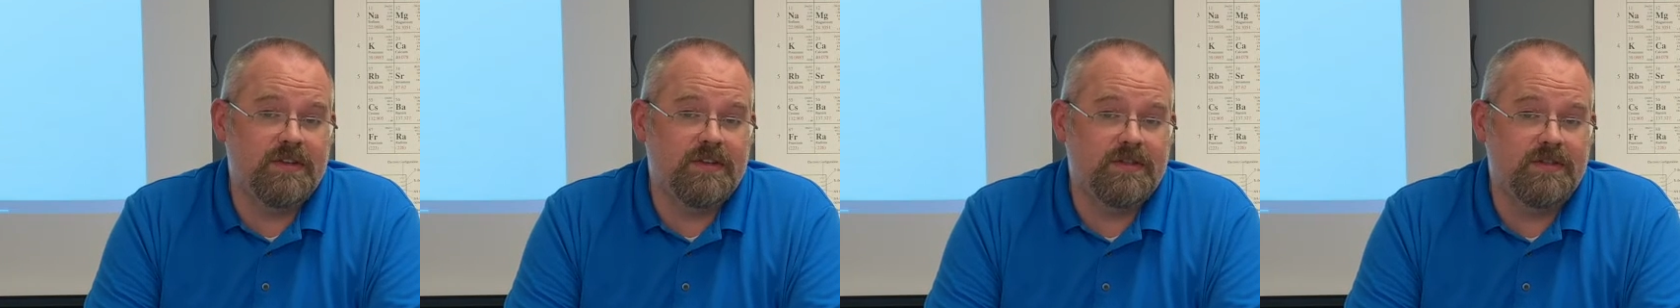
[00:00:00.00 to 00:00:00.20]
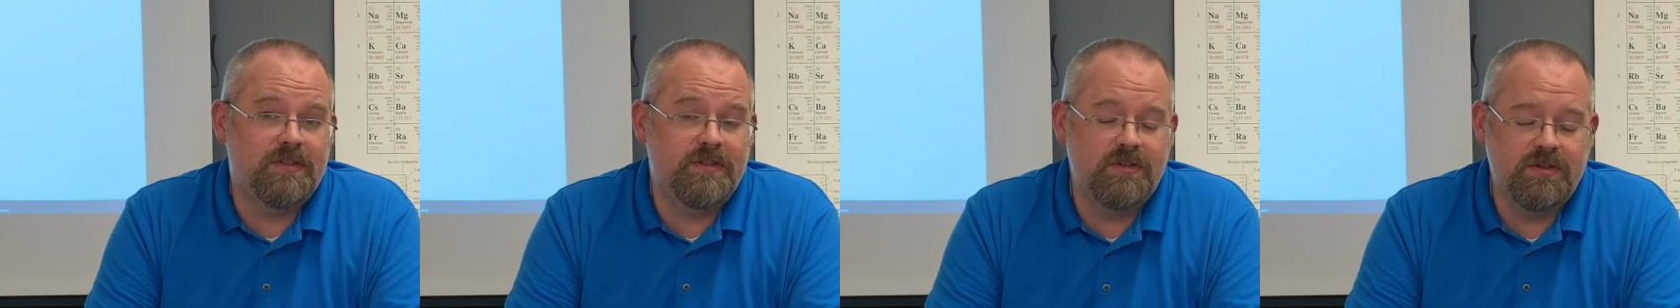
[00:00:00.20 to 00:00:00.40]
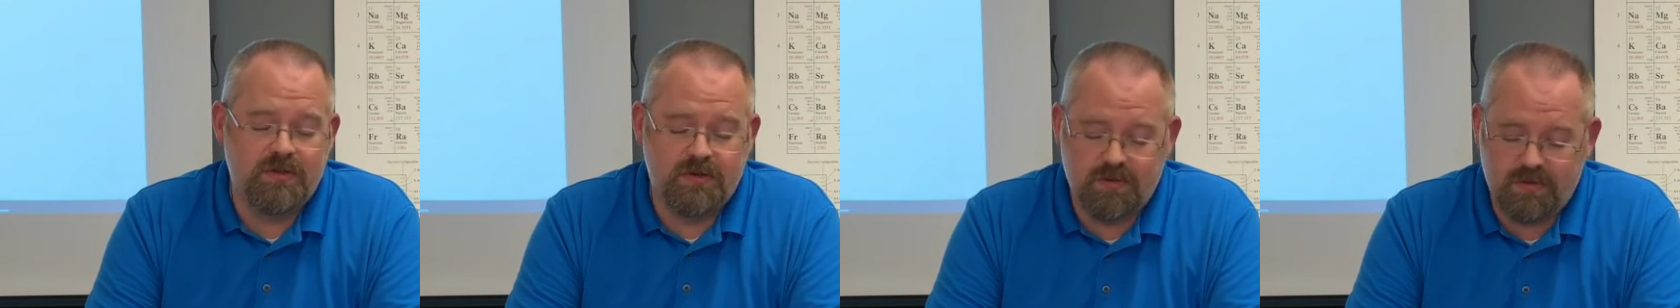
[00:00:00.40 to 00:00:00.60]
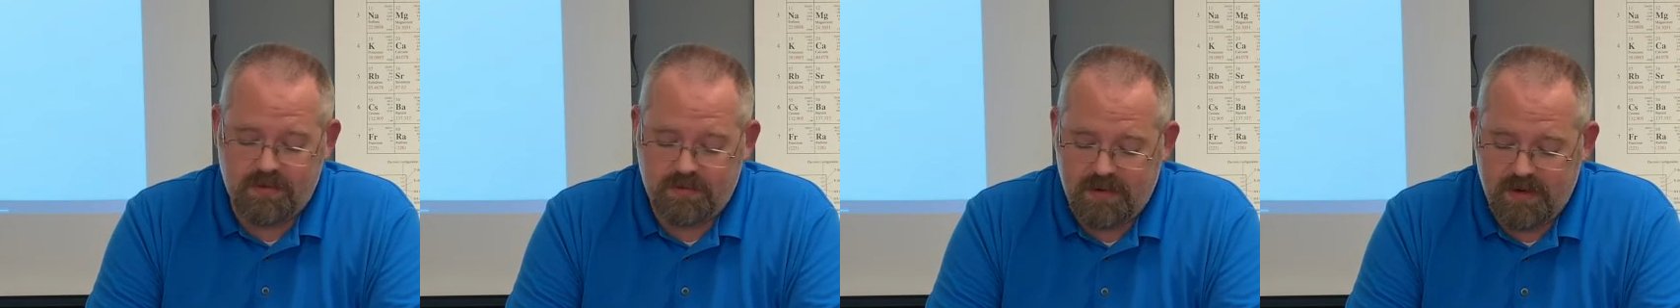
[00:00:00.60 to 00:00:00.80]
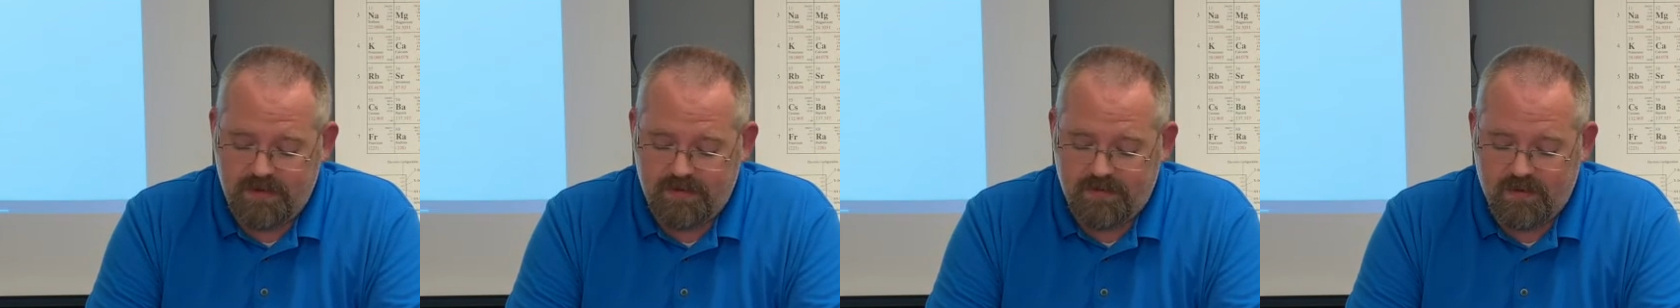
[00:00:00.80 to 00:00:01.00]
to do would
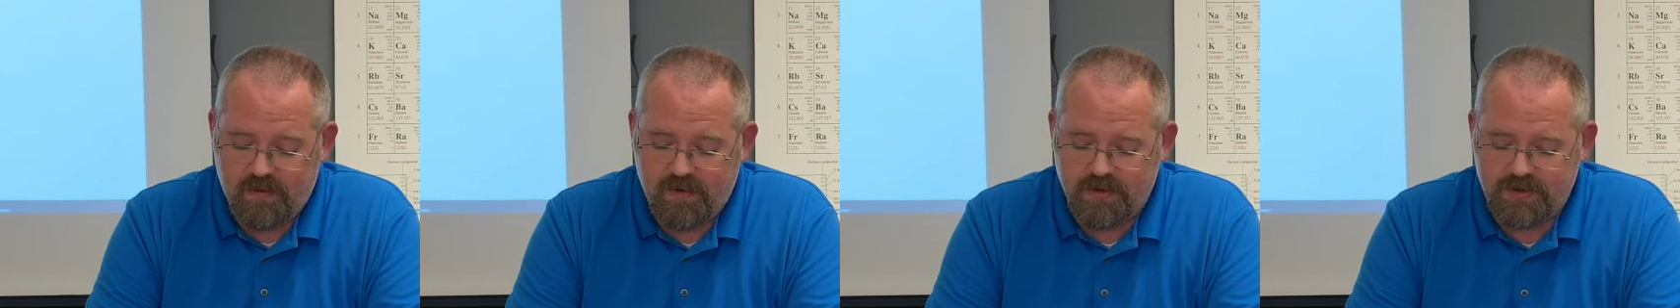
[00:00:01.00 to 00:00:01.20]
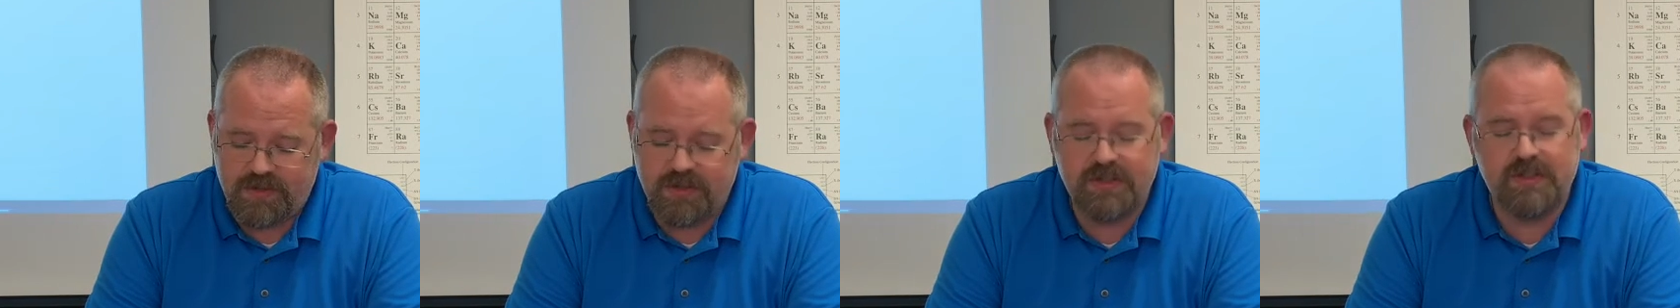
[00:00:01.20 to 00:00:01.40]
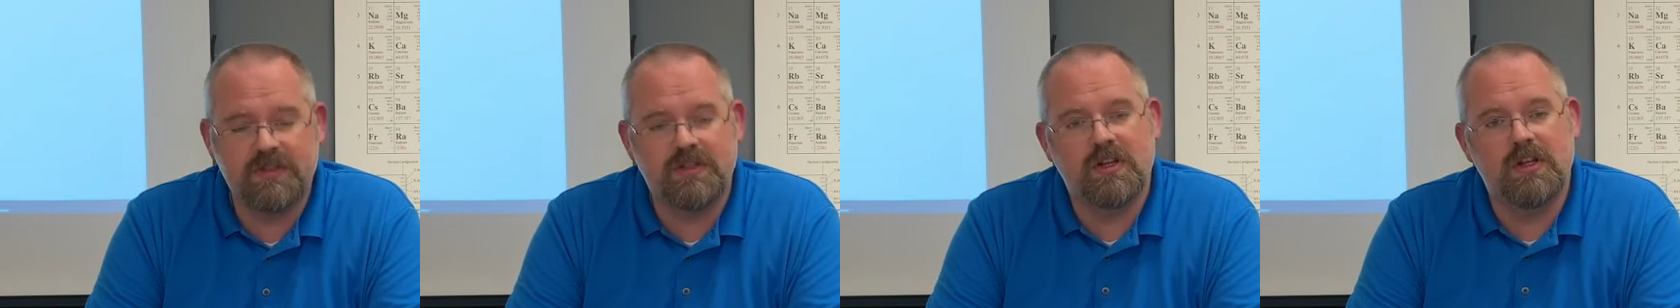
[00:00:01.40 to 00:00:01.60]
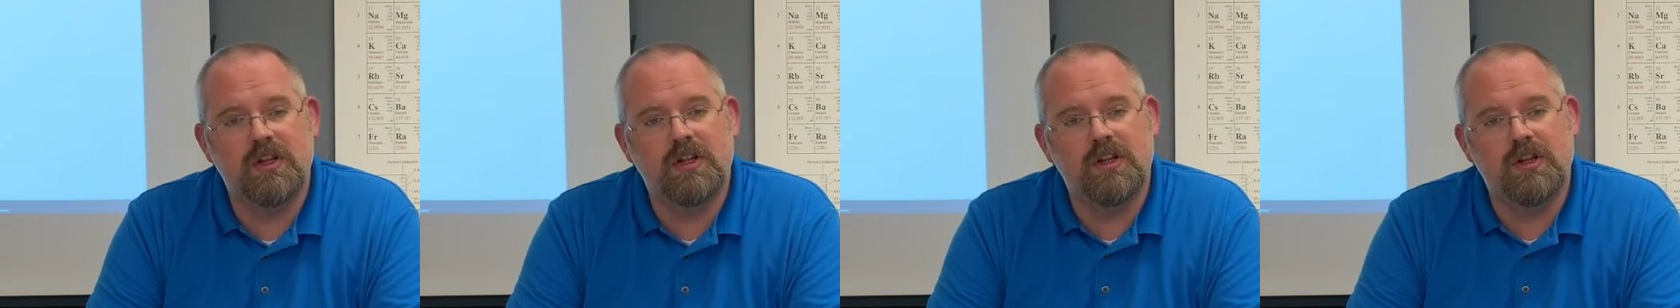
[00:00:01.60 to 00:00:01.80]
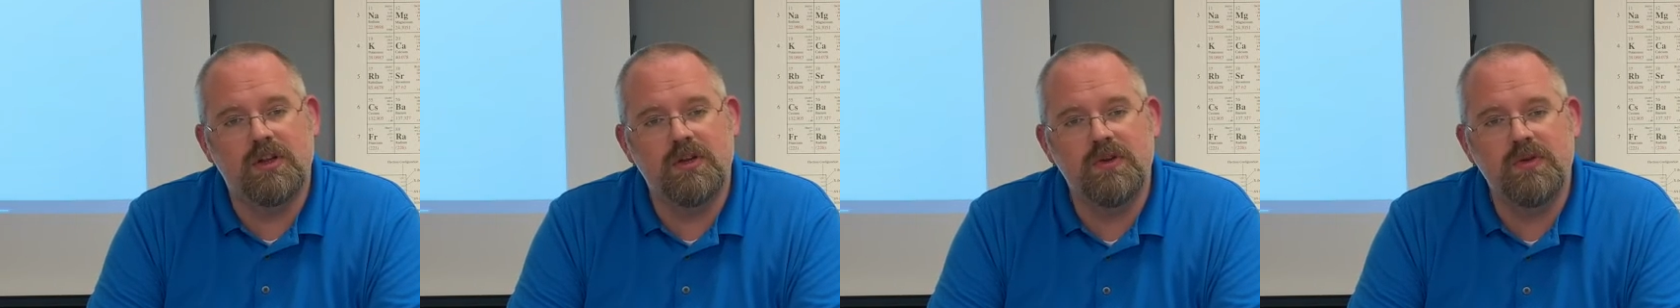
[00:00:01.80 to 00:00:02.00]
be for it just to
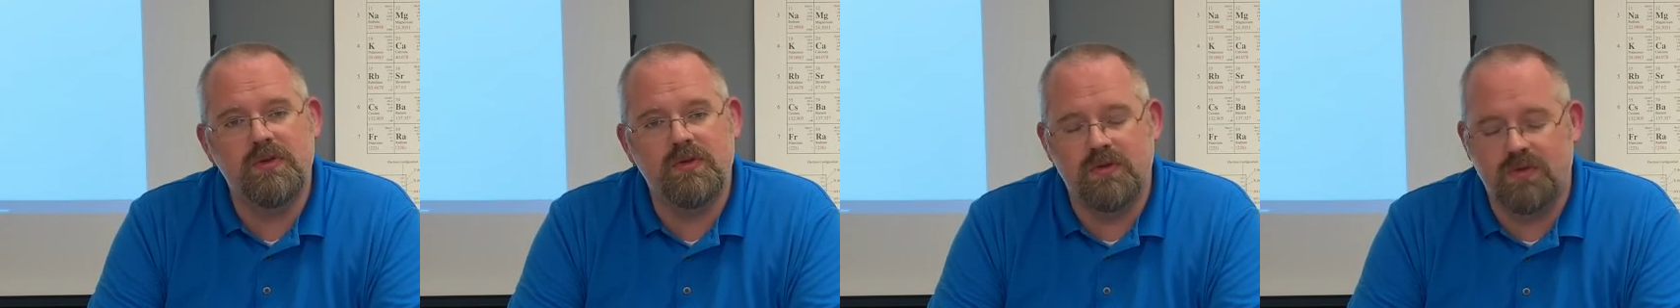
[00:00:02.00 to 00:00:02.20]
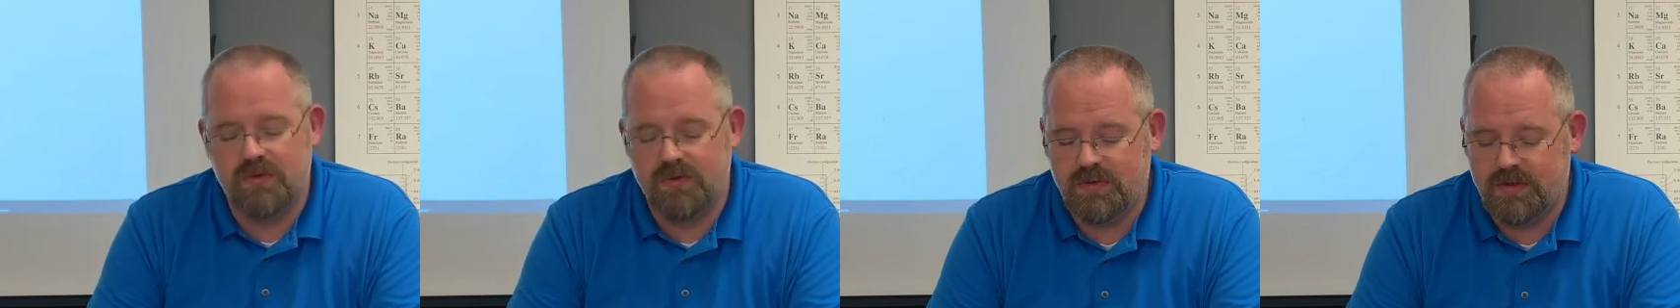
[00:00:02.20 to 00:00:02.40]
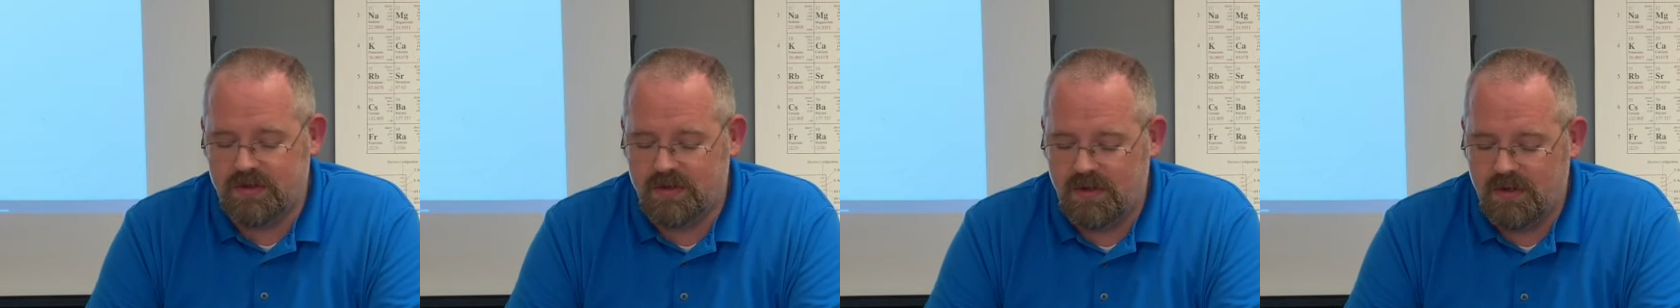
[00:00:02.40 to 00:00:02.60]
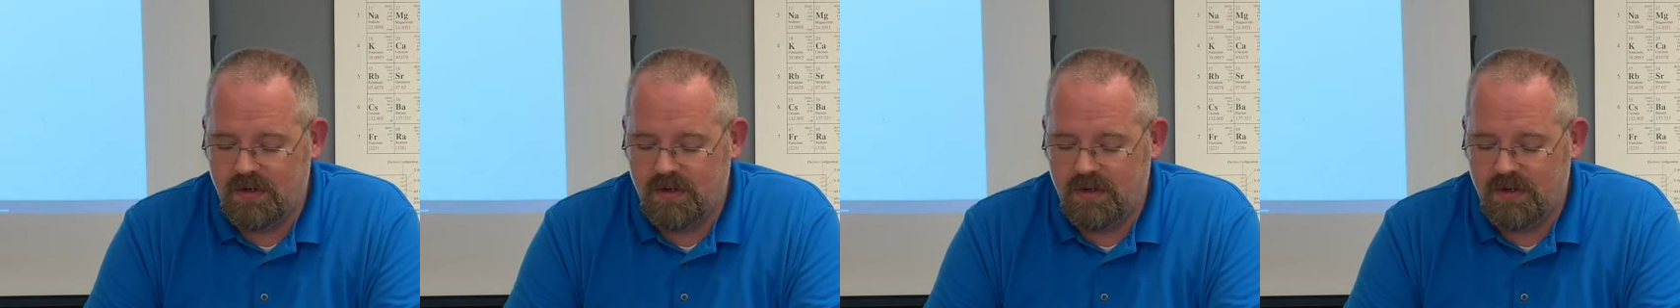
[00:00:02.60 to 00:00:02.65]
lose